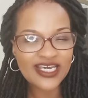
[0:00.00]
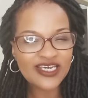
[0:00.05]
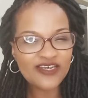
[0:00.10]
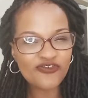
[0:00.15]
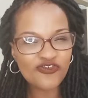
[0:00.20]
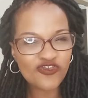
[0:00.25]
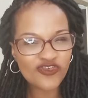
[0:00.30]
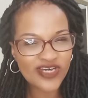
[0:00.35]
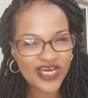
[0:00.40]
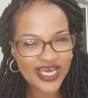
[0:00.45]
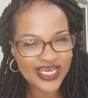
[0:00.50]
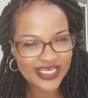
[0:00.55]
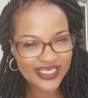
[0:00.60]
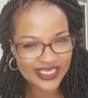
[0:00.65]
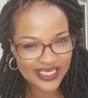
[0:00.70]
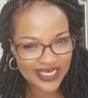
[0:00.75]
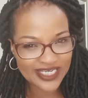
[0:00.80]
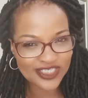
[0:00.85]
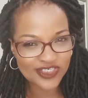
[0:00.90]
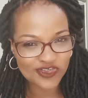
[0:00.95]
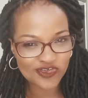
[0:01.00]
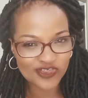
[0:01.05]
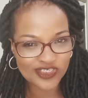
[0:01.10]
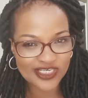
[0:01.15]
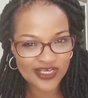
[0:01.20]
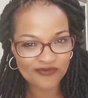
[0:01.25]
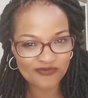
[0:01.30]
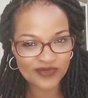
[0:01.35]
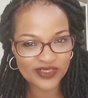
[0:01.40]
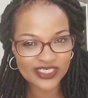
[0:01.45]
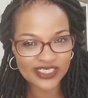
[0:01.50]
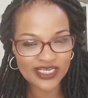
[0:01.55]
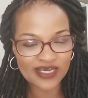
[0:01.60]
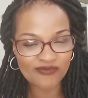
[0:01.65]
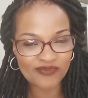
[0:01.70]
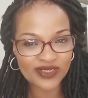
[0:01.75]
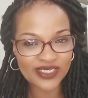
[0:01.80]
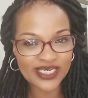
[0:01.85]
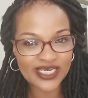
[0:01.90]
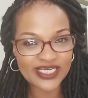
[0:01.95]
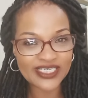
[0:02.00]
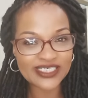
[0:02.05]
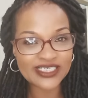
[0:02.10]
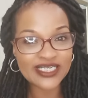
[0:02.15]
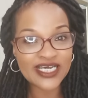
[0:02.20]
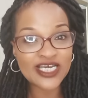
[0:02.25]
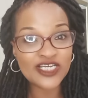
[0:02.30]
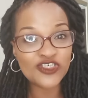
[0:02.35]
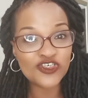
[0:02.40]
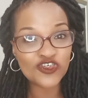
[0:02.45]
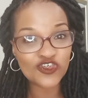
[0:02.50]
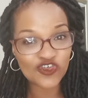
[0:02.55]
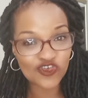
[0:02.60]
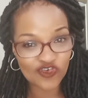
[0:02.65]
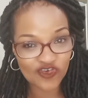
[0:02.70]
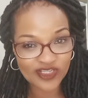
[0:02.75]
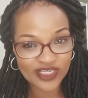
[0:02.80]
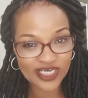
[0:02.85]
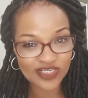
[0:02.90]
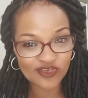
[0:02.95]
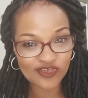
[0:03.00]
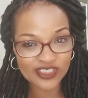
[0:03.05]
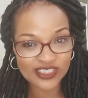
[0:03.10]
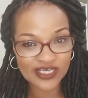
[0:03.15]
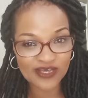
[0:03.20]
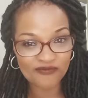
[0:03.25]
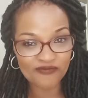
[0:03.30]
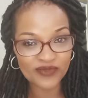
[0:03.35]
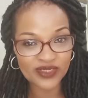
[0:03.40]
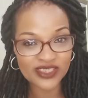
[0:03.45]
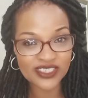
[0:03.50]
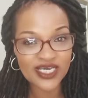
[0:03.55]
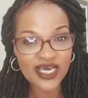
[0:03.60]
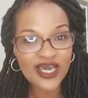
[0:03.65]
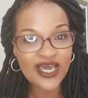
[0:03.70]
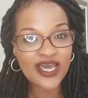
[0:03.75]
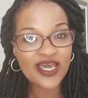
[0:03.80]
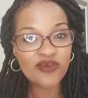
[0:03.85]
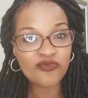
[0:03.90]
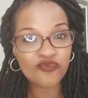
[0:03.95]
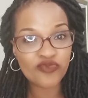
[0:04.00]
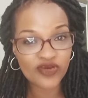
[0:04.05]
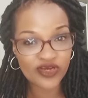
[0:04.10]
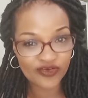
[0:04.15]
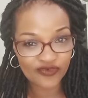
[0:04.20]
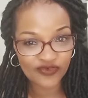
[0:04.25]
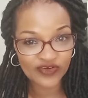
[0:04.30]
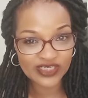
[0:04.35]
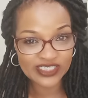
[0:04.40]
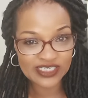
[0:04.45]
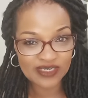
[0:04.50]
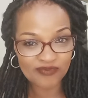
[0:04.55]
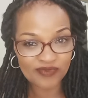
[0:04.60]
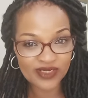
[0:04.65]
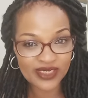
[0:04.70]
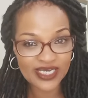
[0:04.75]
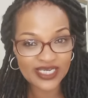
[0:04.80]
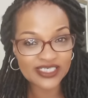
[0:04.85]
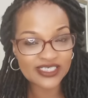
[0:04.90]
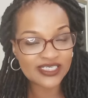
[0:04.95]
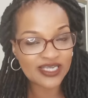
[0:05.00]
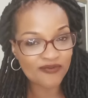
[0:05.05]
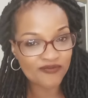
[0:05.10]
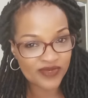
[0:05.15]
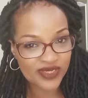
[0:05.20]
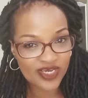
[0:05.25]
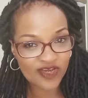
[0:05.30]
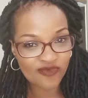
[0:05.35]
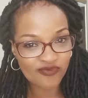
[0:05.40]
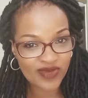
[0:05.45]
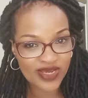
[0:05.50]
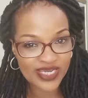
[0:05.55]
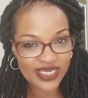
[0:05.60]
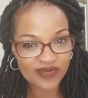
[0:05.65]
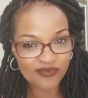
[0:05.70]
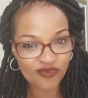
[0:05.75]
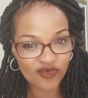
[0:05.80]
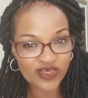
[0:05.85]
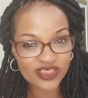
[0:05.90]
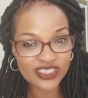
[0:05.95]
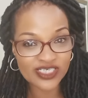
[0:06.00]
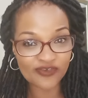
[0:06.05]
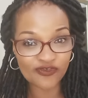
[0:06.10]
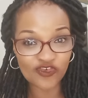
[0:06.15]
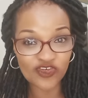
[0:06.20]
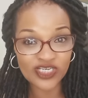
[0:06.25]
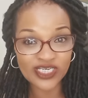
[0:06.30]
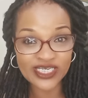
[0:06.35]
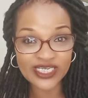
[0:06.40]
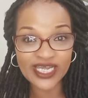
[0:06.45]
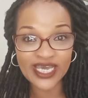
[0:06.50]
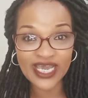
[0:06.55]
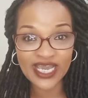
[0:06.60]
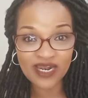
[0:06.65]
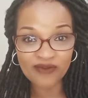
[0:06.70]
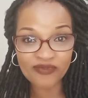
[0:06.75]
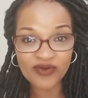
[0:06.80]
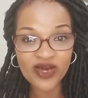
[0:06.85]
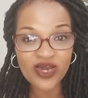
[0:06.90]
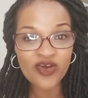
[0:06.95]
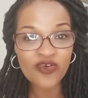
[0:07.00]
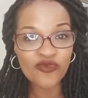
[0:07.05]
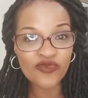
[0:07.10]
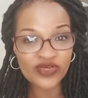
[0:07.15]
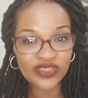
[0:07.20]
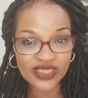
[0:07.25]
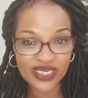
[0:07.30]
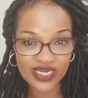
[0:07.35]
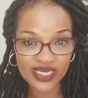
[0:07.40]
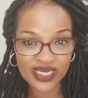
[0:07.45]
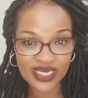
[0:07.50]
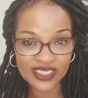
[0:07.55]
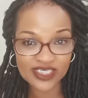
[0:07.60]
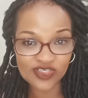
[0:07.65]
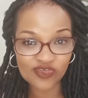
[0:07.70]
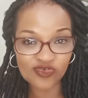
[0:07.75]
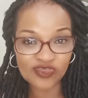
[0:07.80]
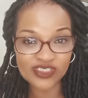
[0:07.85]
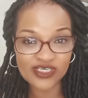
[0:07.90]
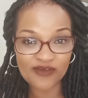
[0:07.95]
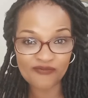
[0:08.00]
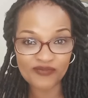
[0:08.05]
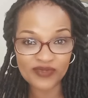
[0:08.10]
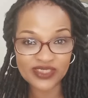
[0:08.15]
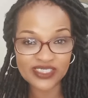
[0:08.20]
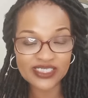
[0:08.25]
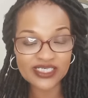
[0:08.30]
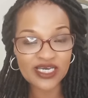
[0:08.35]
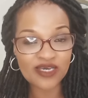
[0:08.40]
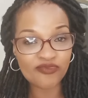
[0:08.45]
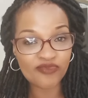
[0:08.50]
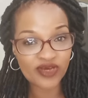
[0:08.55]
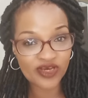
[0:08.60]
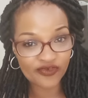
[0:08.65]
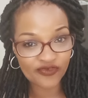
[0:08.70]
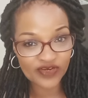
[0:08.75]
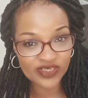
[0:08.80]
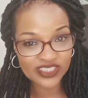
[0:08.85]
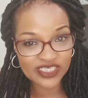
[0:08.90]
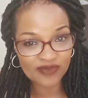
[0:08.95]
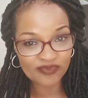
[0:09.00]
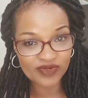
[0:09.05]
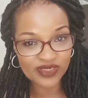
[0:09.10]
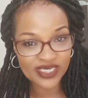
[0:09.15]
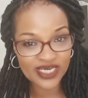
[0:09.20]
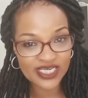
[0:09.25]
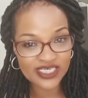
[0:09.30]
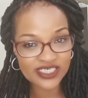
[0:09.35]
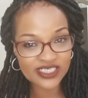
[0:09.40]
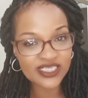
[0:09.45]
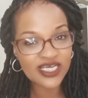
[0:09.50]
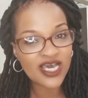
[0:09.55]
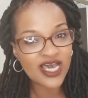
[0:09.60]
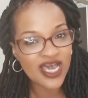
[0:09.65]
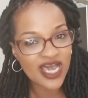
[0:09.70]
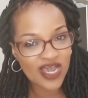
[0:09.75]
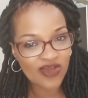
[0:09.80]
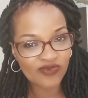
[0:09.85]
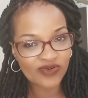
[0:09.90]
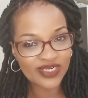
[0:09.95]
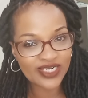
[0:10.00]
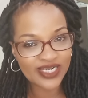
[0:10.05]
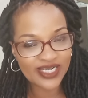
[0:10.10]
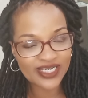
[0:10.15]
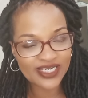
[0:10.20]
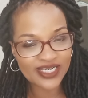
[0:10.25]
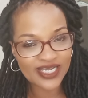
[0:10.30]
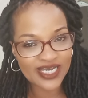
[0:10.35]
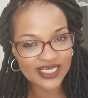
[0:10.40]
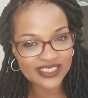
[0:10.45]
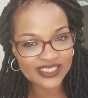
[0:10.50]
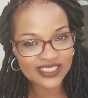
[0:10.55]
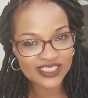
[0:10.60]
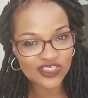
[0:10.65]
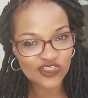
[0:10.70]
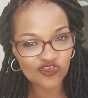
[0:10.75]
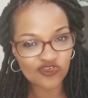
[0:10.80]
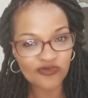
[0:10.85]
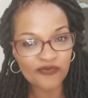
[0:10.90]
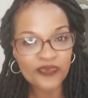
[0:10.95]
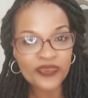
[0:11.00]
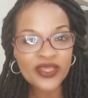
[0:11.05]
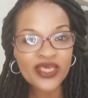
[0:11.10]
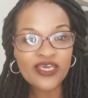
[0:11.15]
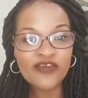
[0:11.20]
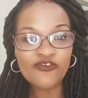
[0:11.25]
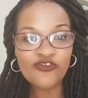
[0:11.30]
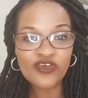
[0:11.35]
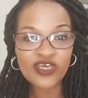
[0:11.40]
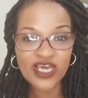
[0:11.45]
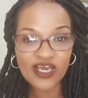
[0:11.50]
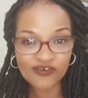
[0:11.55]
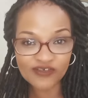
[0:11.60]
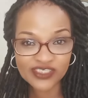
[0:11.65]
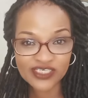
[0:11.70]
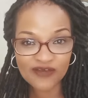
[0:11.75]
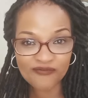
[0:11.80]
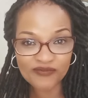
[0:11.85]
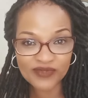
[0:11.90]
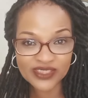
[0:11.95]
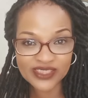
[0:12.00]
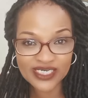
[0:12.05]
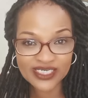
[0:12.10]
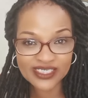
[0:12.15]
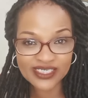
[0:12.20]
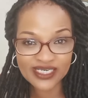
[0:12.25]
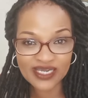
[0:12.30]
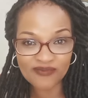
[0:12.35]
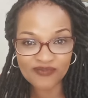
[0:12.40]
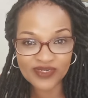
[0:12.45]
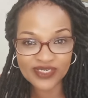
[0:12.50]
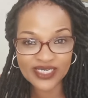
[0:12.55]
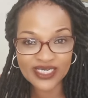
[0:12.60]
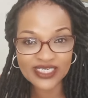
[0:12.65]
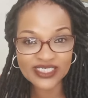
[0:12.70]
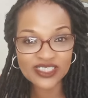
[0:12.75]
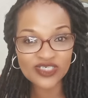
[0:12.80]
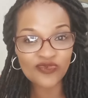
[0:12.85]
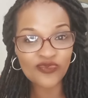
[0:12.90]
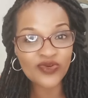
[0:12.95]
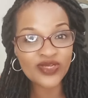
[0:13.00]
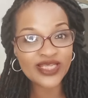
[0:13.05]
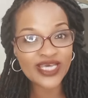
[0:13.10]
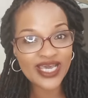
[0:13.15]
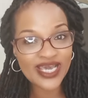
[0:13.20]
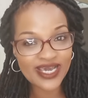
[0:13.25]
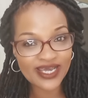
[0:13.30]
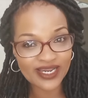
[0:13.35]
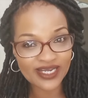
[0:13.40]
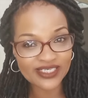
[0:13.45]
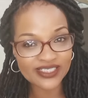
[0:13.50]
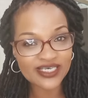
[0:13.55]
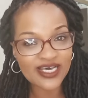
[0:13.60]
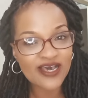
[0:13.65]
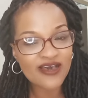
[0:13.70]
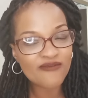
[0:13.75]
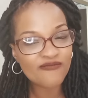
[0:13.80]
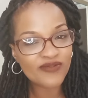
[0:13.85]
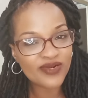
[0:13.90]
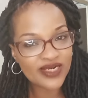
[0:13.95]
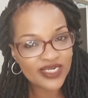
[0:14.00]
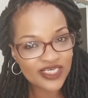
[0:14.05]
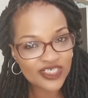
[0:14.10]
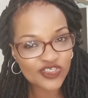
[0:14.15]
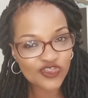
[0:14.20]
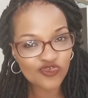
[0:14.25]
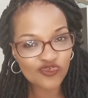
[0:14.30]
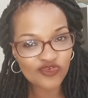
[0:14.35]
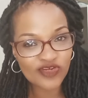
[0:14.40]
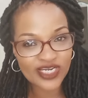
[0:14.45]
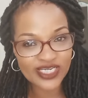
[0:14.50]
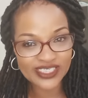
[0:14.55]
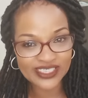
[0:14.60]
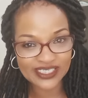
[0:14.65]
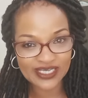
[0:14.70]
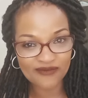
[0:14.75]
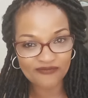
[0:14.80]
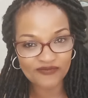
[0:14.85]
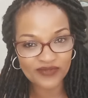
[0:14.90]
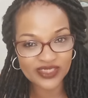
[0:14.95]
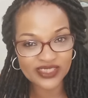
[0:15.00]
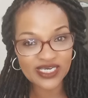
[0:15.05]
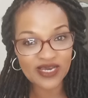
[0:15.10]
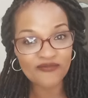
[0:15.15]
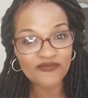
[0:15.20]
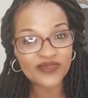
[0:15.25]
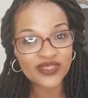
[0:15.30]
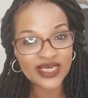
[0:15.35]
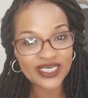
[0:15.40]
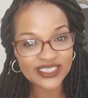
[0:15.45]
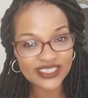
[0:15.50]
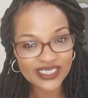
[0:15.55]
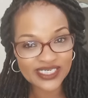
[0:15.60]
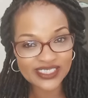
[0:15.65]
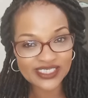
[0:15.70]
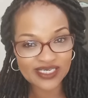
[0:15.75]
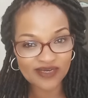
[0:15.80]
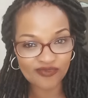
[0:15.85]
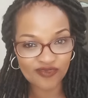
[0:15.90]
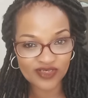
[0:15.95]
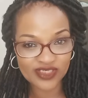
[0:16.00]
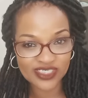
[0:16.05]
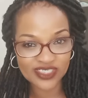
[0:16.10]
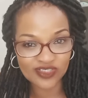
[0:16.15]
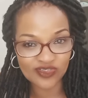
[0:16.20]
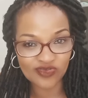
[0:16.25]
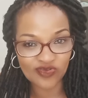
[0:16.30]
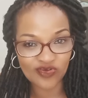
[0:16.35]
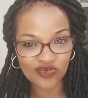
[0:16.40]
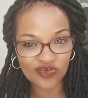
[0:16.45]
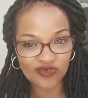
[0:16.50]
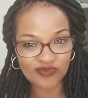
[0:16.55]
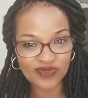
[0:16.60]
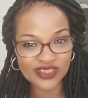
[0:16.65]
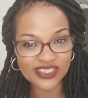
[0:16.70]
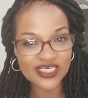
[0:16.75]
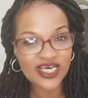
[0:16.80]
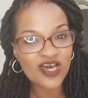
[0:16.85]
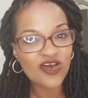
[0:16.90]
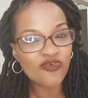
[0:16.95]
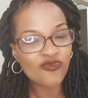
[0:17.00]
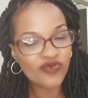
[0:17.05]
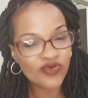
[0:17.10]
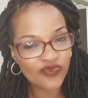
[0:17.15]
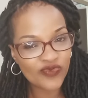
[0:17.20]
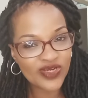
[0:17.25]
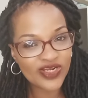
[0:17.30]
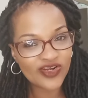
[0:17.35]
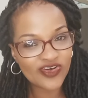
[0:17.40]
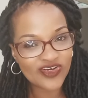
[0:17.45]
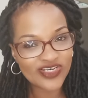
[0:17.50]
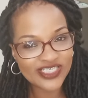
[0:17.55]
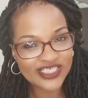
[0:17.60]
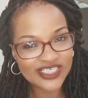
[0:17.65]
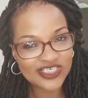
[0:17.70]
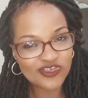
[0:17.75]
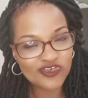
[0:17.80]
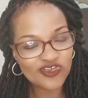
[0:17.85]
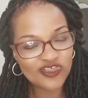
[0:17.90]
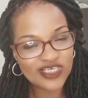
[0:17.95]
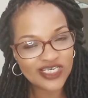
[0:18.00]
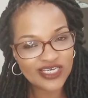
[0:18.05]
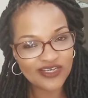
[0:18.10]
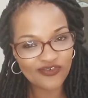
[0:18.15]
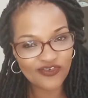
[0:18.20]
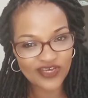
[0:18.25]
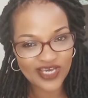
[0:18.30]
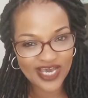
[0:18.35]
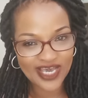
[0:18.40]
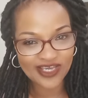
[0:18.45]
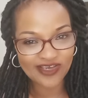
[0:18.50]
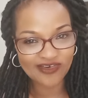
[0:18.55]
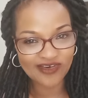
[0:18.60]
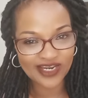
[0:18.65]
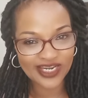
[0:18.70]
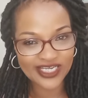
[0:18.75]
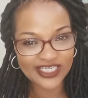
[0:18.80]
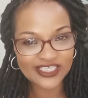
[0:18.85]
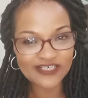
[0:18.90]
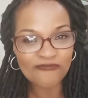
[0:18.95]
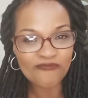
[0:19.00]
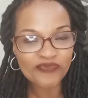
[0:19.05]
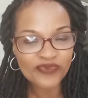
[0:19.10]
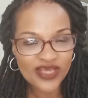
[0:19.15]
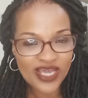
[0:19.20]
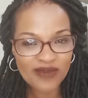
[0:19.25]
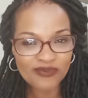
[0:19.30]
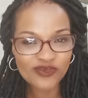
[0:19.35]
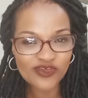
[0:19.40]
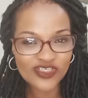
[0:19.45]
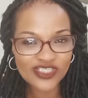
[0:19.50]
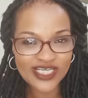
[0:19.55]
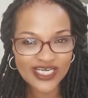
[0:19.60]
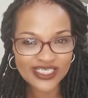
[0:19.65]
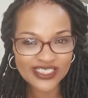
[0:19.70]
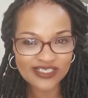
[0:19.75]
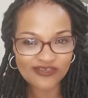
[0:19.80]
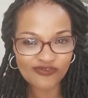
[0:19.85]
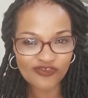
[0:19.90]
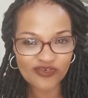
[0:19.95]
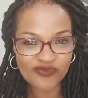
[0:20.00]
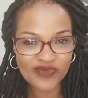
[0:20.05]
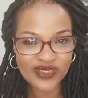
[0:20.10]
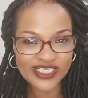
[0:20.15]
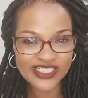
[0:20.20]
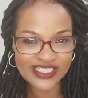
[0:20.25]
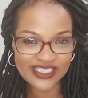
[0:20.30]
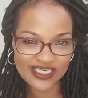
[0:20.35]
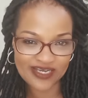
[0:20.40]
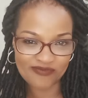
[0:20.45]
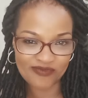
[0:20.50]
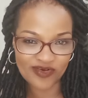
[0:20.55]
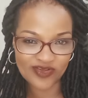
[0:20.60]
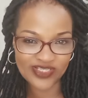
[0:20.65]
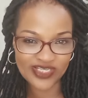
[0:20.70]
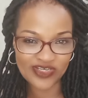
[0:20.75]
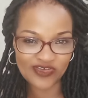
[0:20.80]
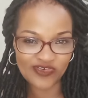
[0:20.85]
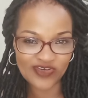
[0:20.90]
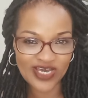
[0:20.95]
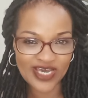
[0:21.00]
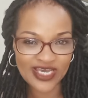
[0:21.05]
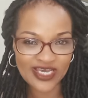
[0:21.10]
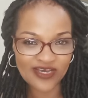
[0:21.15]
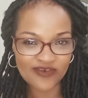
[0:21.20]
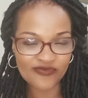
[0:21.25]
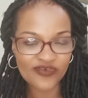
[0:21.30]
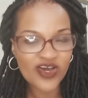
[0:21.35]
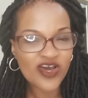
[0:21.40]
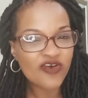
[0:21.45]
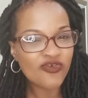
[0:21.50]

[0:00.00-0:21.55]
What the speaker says: If you are yet to submit an application, ensure that you submit a perfect application. I'm here in my inbox if you need help with regards to submitting a perfect application. I will gladly assist you. If you have submitted an application with errors, please do resubmit updated supporting documents. We will continue to give you accurate, up-to-date information about the UIF.